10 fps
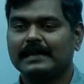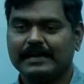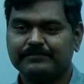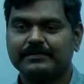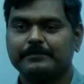
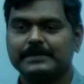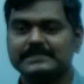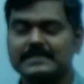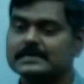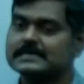
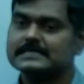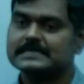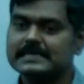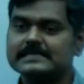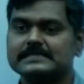information.
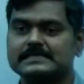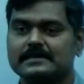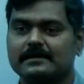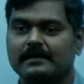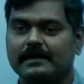
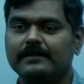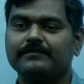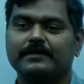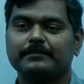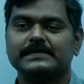This
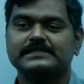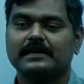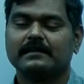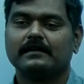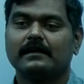
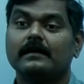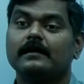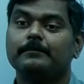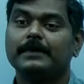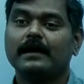information
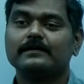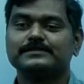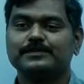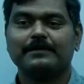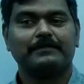
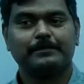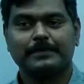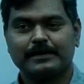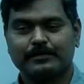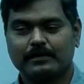belongs to a one
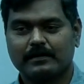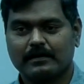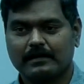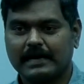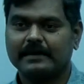particular
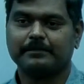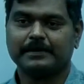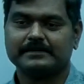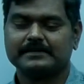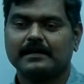
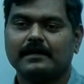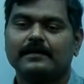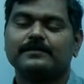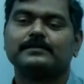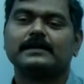enterprise.
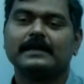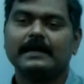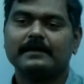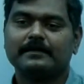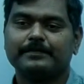So that
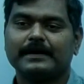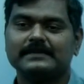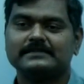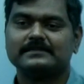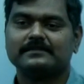
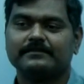enterprise